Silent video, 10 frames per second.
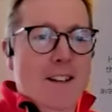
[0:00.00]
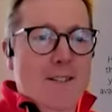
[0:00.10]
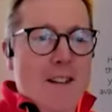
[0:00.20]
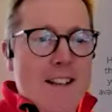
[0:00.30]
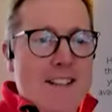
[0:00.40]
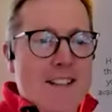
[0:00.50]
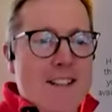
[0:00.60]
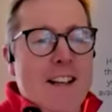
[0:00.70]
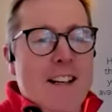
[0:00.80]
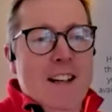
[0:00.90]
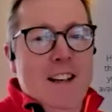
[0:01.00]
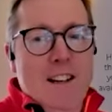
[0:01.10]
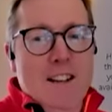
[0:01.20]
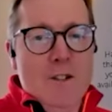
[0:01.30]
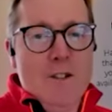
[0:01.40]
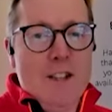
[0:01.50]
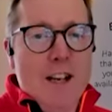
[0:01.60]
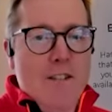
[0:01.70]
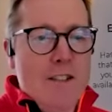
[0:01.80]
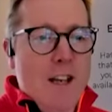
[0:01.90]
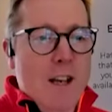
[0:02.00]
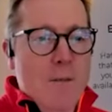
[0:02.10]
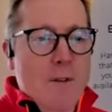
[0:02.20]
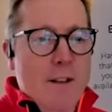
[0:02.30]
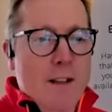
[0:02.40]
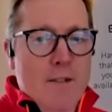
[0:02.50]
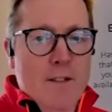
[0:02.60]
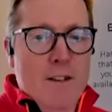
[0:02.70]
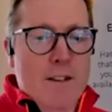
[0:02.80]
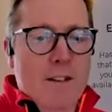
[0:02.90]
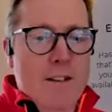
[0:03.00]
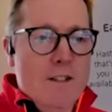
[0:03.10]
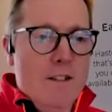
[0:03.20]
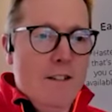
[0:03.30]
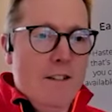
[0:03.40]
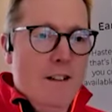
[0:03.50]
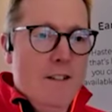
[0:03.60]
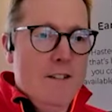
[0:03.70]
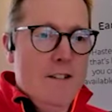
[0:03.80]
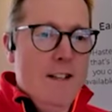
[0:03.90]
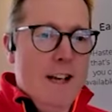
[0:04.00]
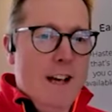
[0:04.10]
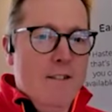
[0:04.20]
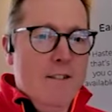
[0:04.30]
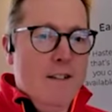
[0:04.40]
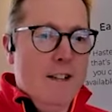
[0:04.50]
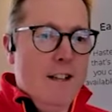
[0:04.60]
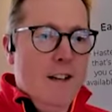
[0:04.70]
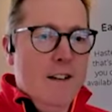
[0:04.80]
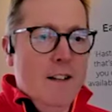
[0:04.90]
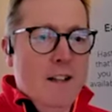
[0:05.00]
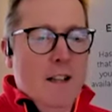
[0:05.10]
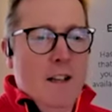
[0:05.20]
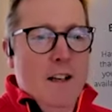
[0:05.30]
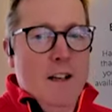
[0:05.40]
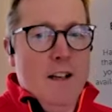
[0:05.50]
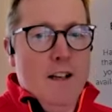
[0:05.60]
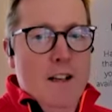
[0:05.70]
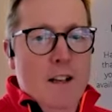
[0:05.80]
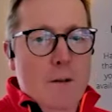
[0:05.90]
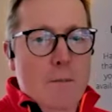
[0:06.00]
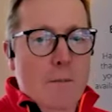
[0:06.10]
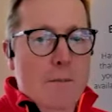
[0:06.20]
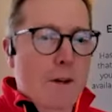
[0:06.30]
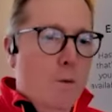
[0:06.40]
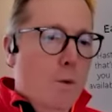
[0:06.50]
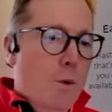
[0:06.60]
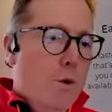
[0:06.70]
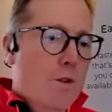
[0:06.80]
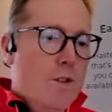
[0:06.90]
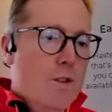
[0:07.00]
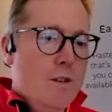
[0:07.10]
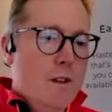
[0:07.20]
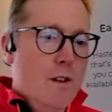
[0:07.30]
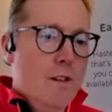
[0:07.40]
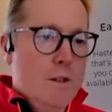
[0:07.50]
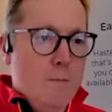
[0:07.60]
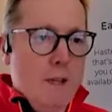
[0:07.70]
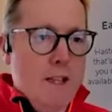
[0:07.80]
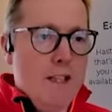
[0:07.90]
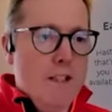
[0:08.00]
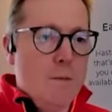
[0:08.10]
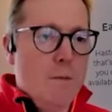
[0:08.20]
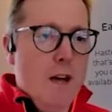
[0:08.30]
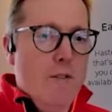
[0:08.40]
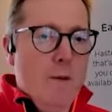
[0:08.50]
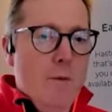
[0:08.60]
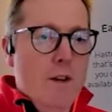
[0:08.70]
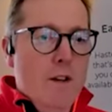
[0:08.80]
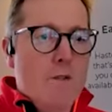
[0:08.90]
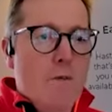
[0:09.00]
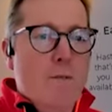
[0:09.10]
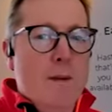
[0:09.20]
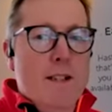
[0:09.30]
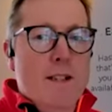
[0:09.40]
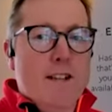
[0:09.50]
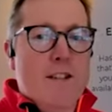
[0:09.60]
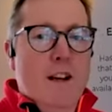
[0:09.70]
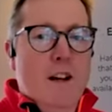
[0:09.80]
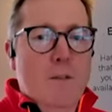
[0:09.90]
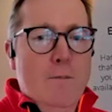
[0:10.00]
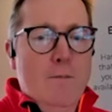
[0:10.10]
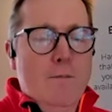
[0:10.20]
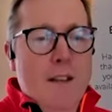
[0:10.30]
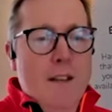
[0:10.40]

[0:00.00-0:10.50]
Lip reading: at an event, you'd share a table, you'd have a nice, sit-down dinner. There'd be big awards and speeches and what have you, whereas we've been sat at home,